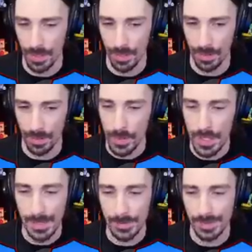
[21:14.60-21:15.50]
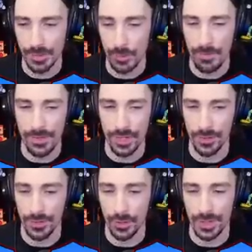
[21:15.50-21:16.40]
are we got up to like twelve
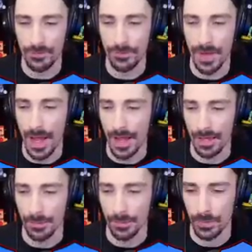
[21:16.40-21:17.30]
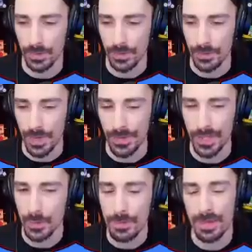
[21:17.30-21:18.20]
thirty-five. I
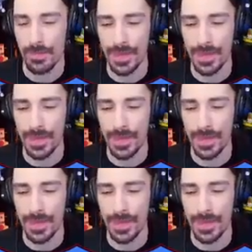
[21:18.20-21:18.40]
think we may have